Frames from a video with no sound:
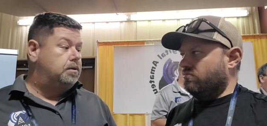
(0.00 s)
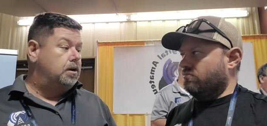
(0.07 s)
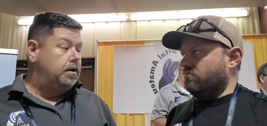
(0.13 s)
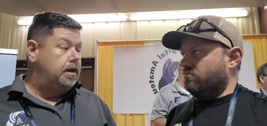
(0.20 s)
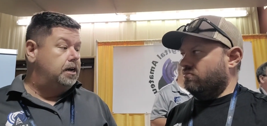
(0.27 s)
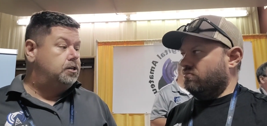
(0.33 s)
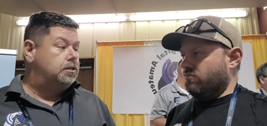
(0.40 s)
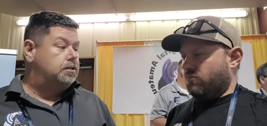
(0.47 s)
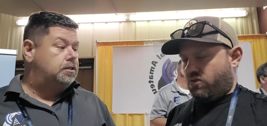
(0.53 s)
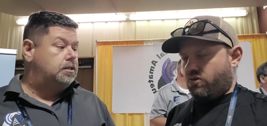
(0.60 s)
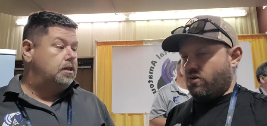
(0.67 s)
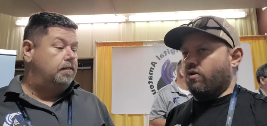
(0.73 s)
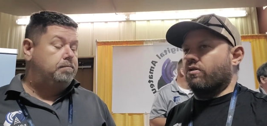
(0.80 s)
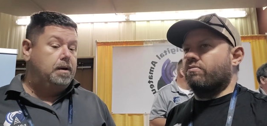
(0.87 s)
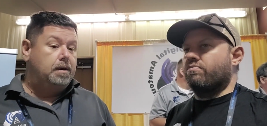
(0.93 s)
Speaker 1: donations.
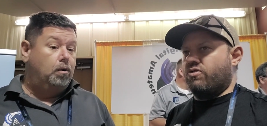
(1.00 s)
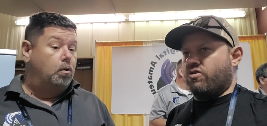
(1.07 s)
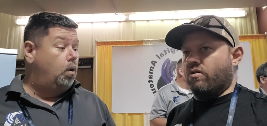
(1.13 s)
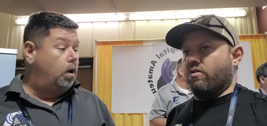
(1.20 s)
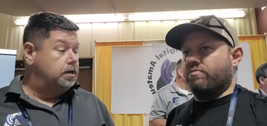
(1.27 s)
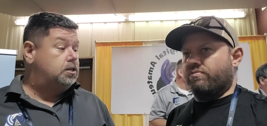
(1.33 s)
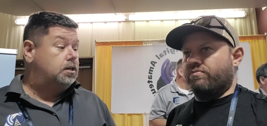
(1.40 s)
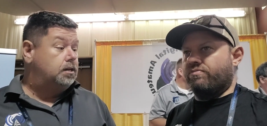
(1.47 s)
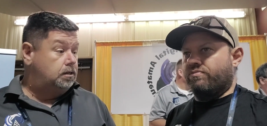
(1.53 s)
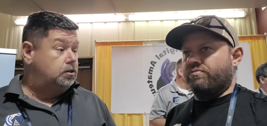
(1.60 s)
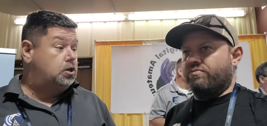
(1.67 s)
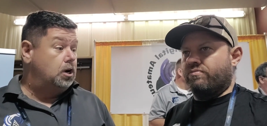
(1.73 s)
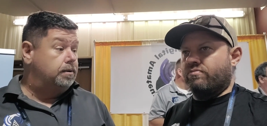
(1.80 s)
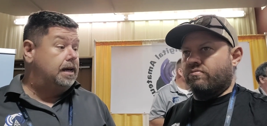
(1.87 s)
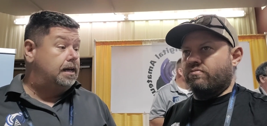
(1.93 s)
Sure. If people sure. want to
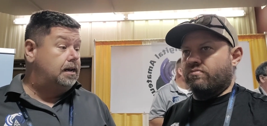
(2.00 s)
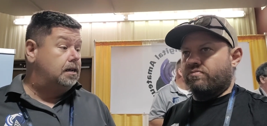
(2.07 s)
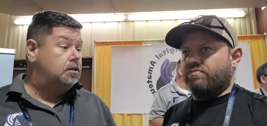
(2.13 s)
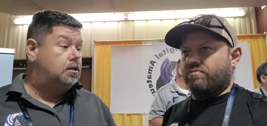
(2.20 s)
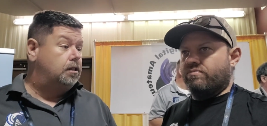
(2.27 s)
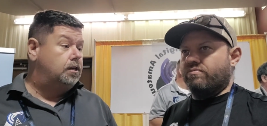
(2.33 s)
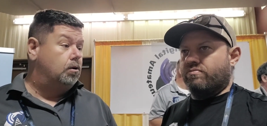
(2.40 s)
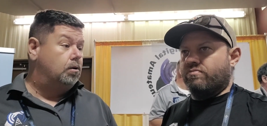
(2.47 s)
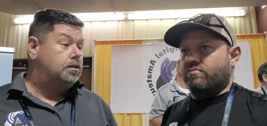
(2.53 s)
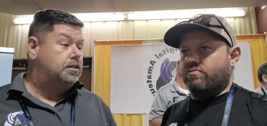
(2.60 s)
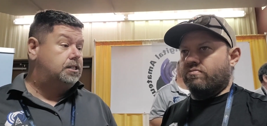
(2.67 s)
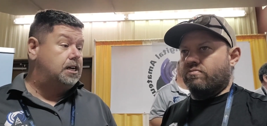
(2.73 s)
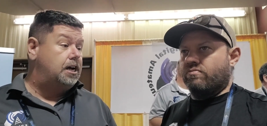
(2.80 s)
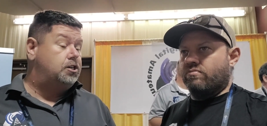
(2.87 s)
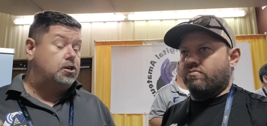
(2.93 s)
donate into the
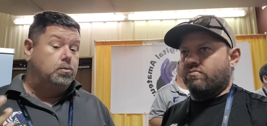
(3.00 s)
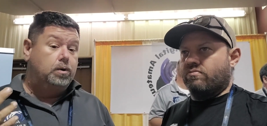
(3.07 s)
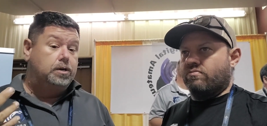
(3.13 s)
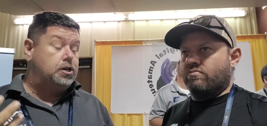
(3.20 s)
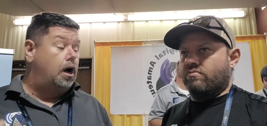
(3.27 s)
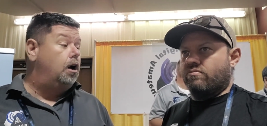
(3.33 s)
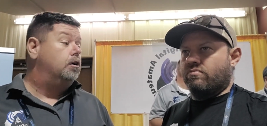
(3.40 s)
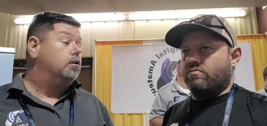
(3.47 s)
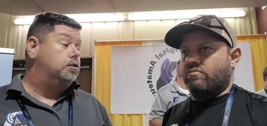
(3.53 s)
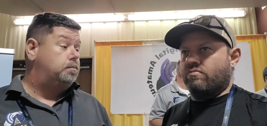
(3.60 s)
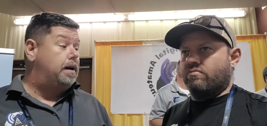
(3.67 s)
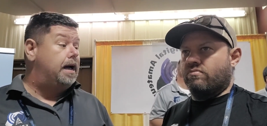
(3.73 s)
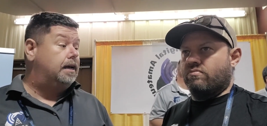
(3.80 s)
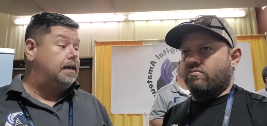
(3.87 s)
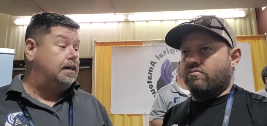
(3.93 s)
organization, which all goes
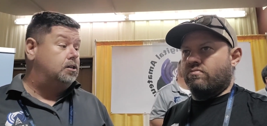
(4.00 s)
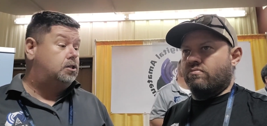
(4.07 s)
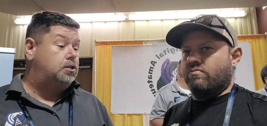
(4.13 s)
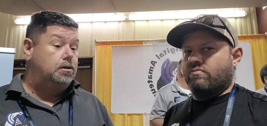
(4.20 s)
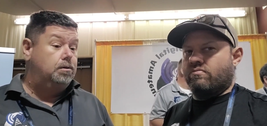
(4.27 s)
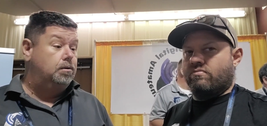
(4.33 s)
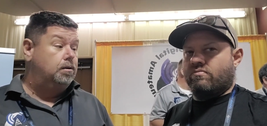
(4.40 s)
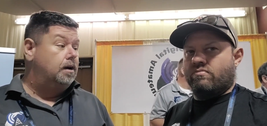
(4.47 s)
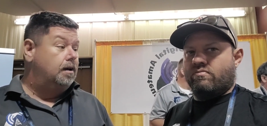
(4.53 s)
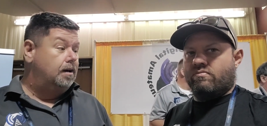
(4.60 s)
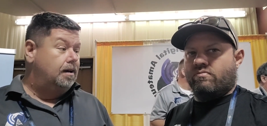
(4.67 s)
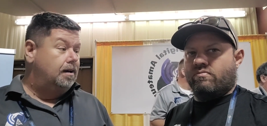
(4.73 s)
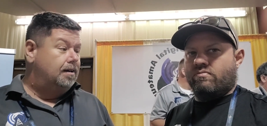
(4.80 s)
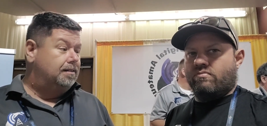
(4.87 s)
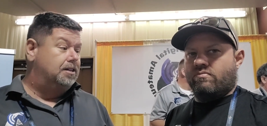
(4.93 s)
back into
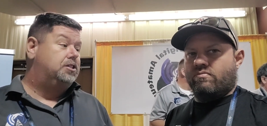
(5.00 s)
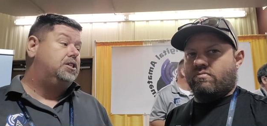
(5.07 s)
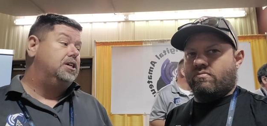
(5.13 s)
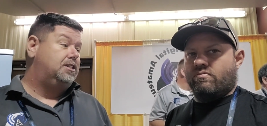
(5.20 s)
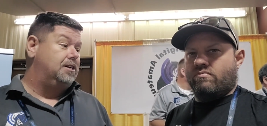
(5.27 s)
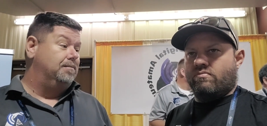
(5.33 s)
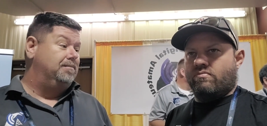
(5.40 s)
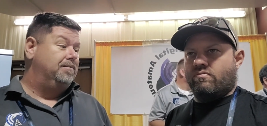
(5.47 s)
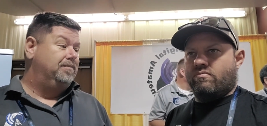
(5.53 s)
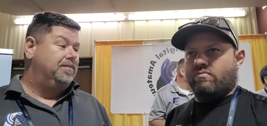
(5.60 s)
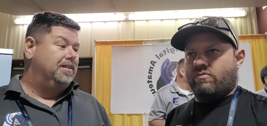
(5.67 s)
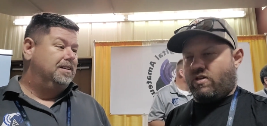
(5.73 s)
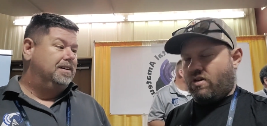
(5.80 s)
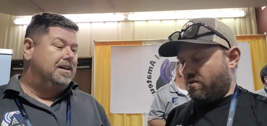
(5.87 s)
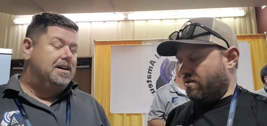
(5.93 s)
the system.
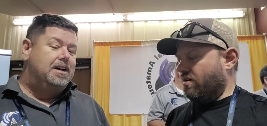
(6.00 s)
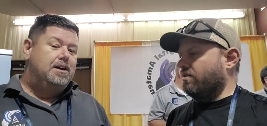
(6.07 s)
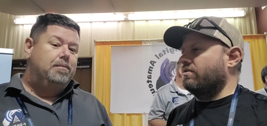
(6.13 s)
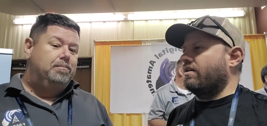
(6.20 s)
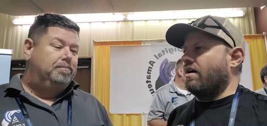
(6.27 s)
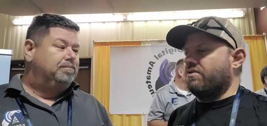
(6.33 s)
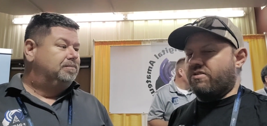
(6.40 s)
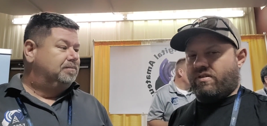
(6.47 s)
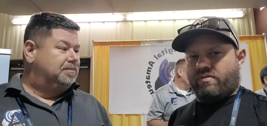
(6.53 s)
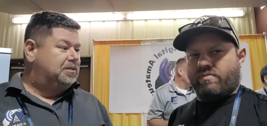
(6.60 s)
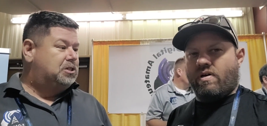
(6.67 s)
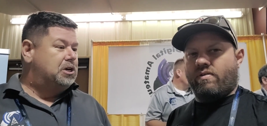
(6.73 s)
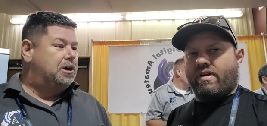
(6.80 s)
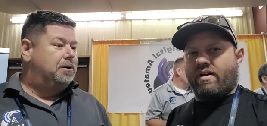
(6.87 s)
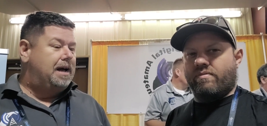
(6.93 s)
Speaker 2: Gotcha. Gotcha.
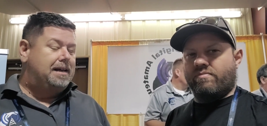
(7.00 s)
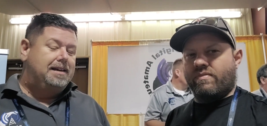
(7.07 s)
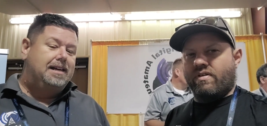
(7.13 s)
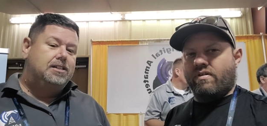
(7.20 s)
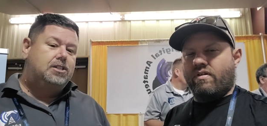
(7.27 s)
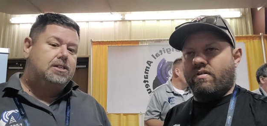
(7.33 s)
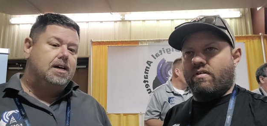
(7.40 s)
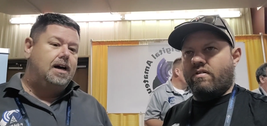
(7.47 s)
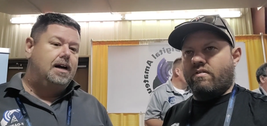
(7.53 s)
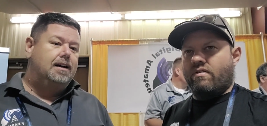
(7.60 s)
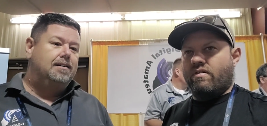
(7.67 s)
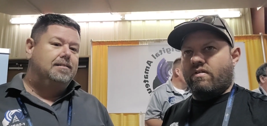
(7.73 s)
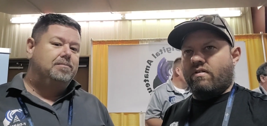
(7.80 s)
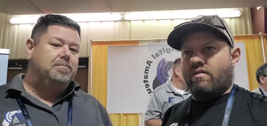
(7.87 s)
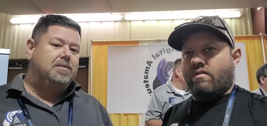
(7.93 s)
So okay.
Speaker 1: it's uh,
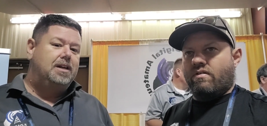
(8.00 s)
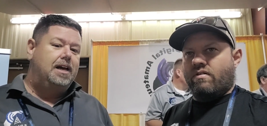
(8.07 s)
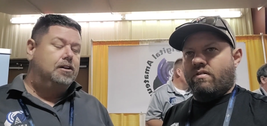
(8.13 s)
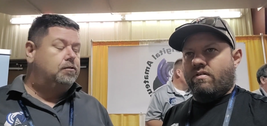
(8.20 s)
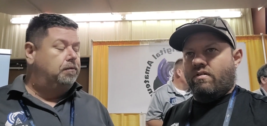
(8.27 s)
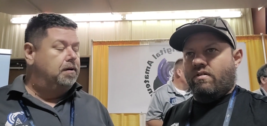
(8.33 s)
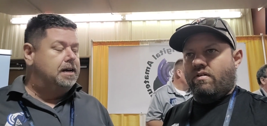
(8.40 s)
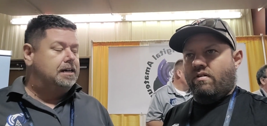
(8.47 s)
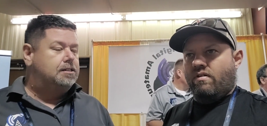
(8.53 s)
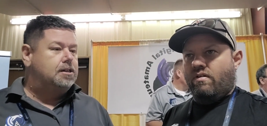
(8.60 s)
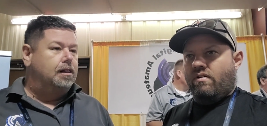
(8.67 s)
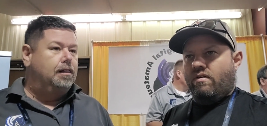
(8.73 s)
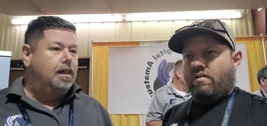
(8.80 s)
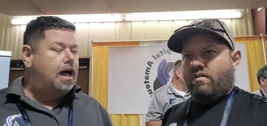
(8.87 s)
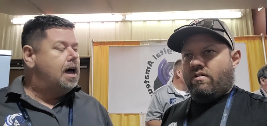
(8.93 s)
it's it's a
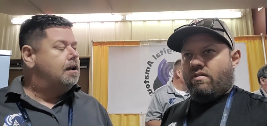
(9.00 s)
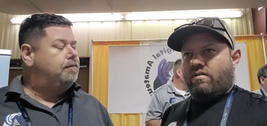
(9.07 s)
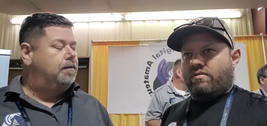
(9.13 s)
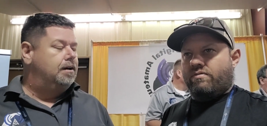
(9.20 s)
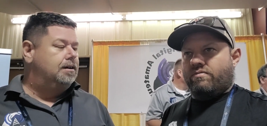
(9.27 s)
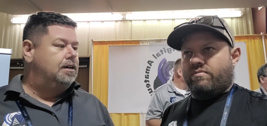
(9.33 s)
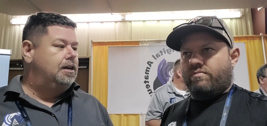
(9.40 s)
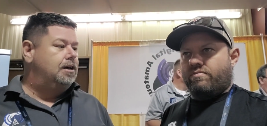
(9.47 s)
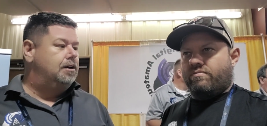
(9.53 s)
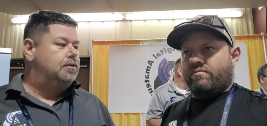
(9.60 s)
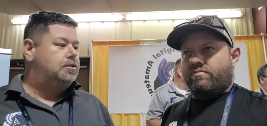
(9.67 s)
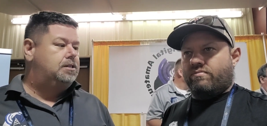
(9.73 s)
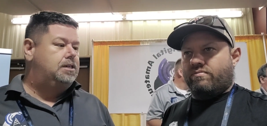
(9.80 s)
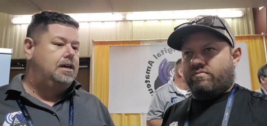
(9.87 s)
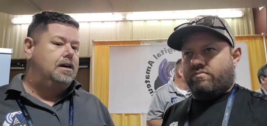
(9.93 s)
lot of fun to use.
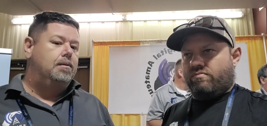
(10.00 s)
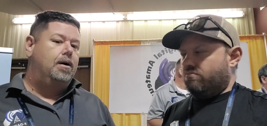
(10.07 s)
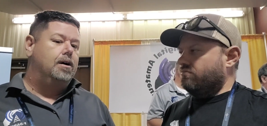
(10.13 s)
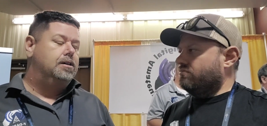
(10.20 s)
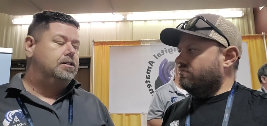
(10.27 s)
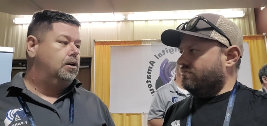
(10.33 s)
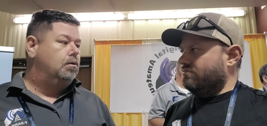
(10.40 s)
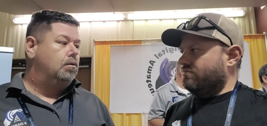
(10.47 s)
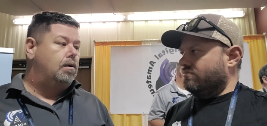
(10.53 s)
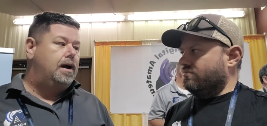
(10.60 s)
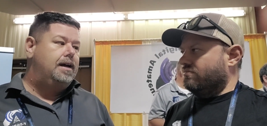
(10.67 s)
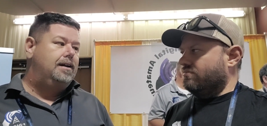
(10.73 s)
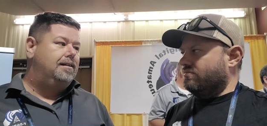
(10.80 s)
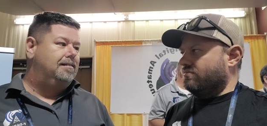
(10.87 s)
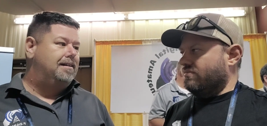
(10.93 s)
DMR is a
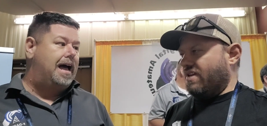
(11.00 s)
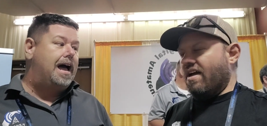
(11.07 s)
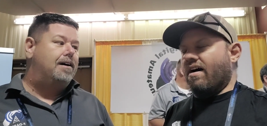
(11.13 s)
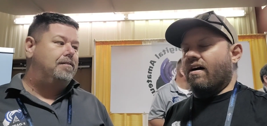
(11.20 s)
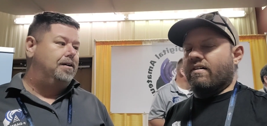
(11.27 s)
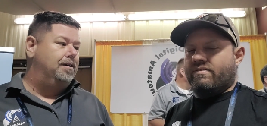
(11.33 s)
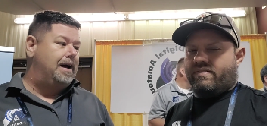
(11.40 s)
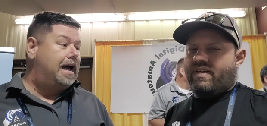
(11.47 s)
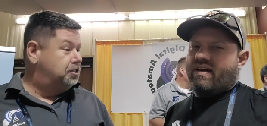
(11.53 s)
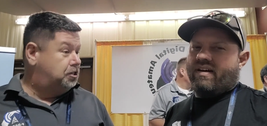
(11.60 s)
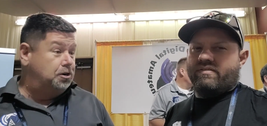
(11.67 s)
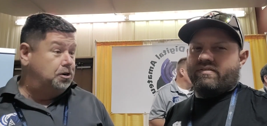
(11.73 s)
great yeah, avenue, yeah as